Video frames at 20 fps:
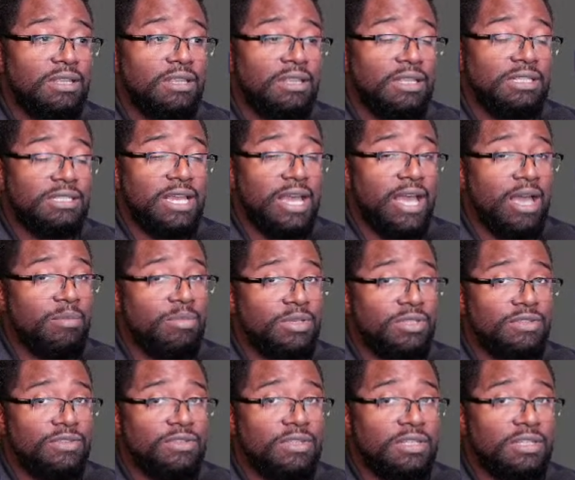The tab
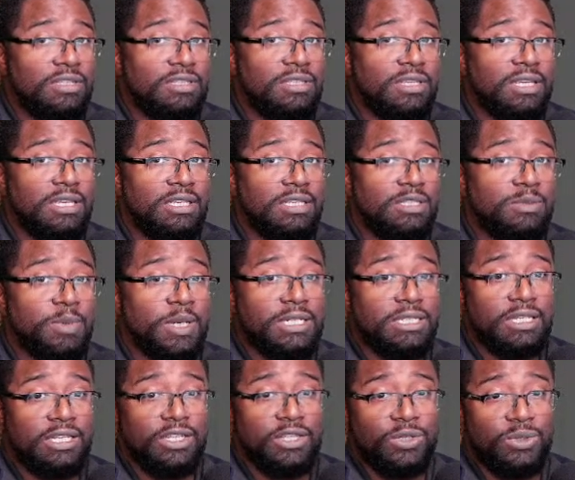is is uh,
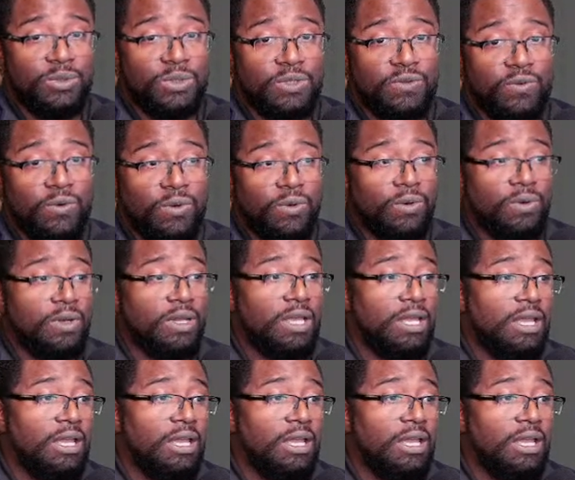especially useful